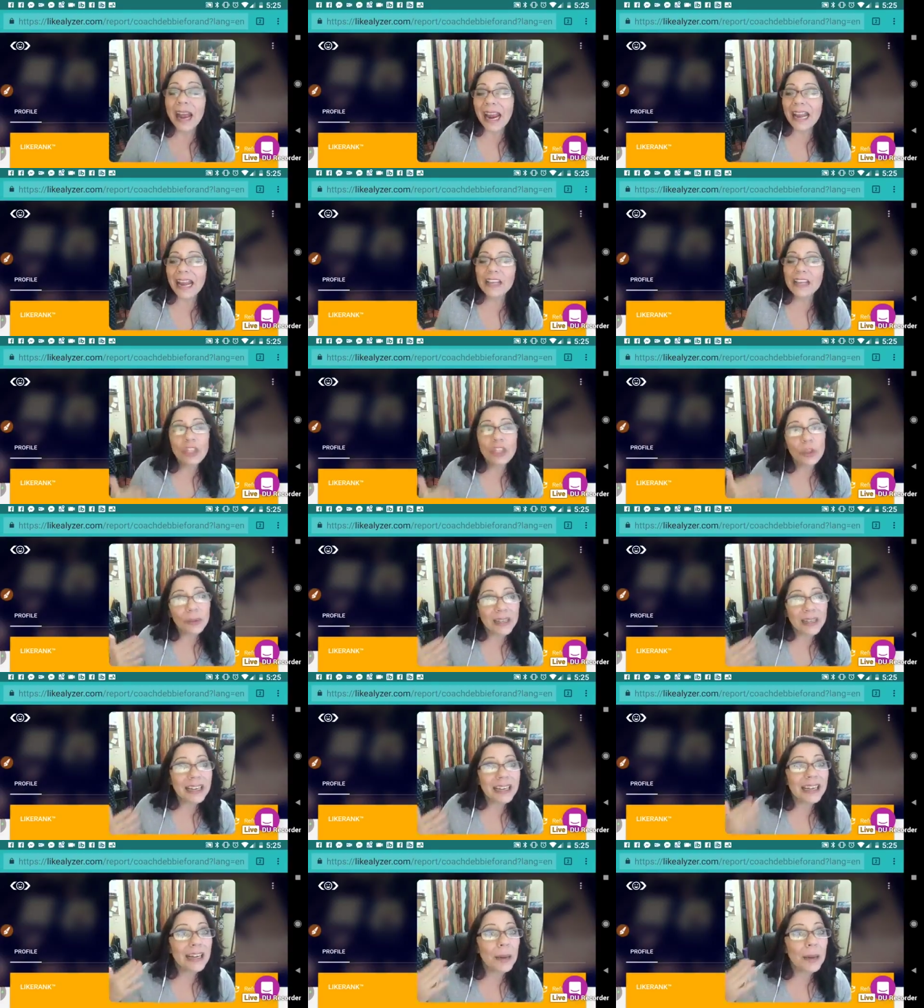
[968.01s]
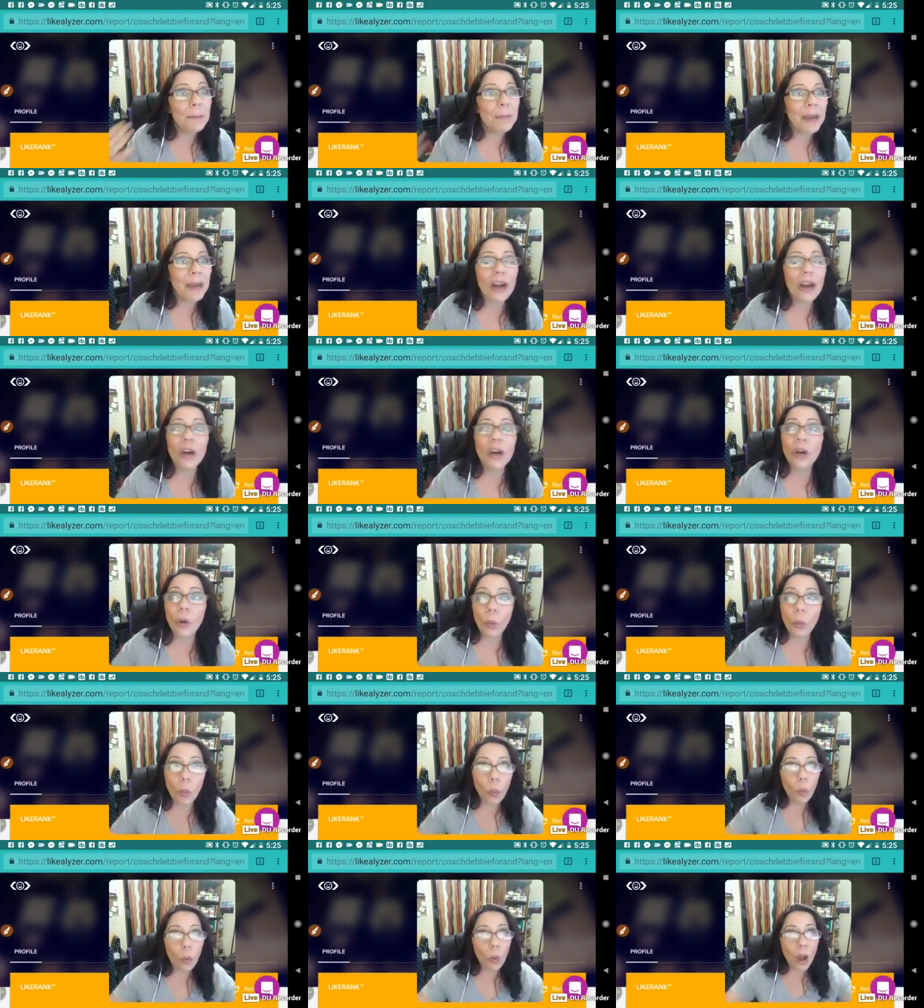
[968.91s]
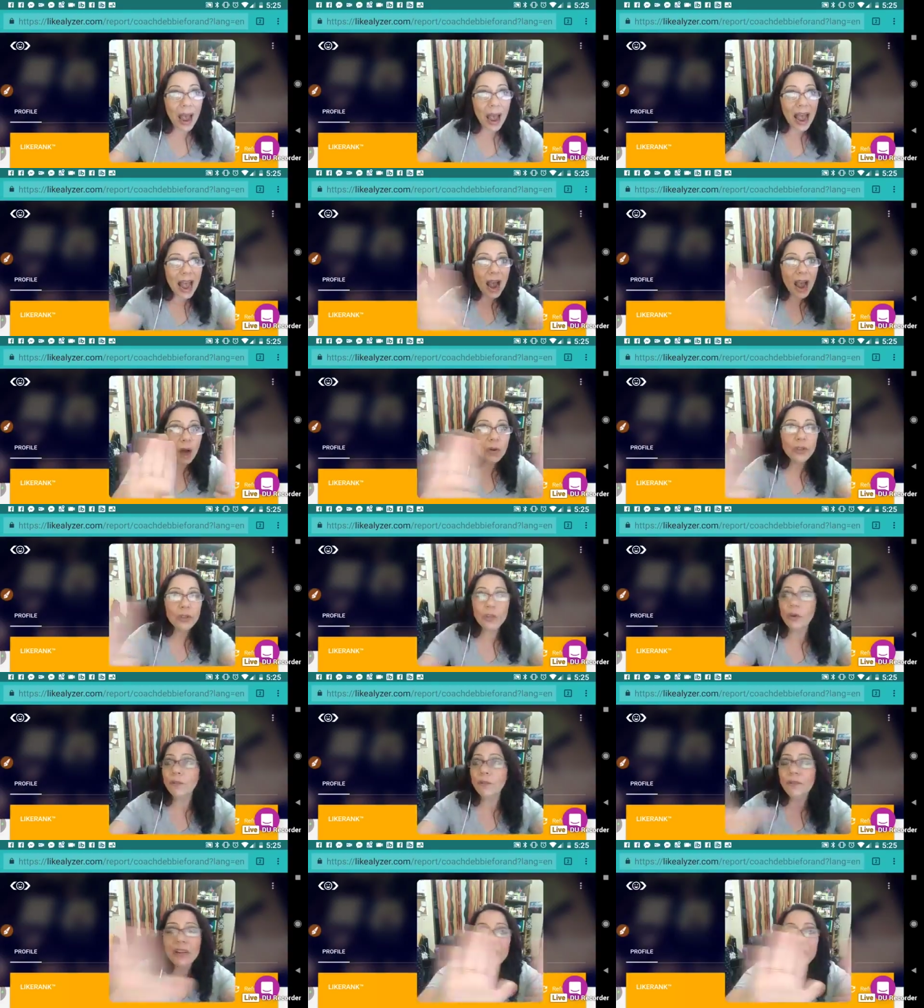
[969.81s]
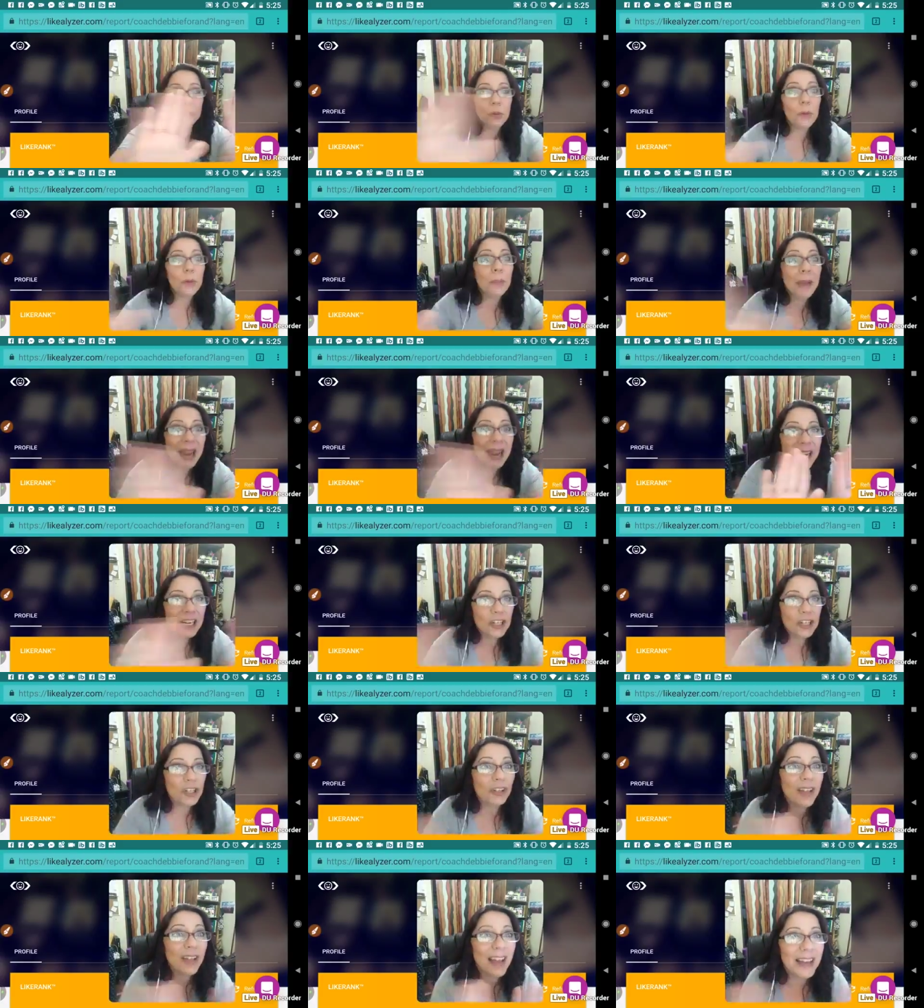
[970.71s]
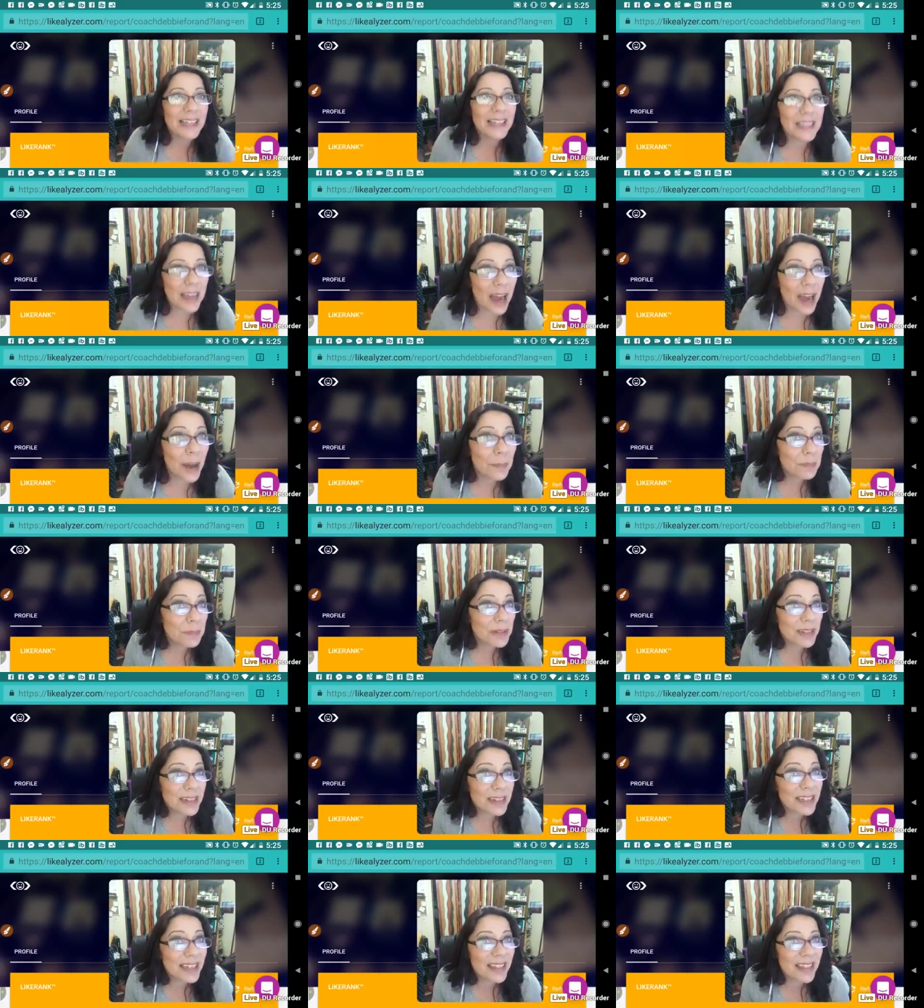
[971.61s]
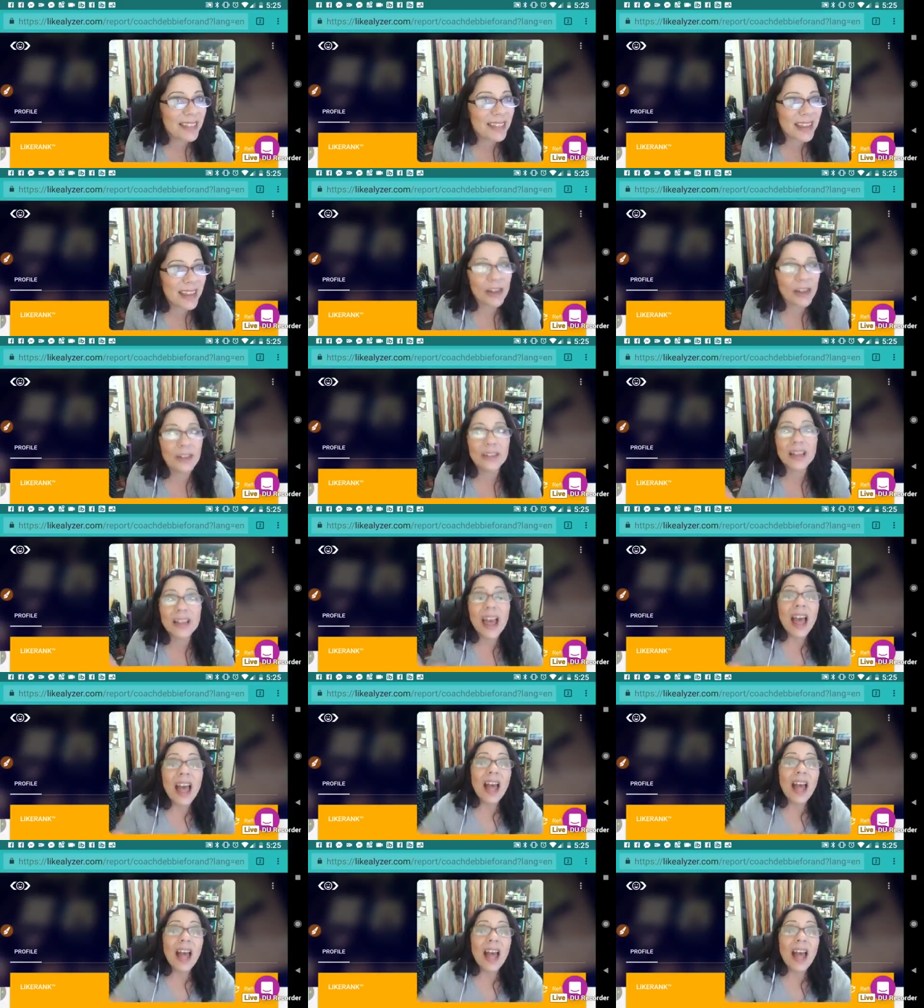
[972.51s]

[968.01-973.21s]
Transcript: And you can compare how your Facebook page lines up to theirs.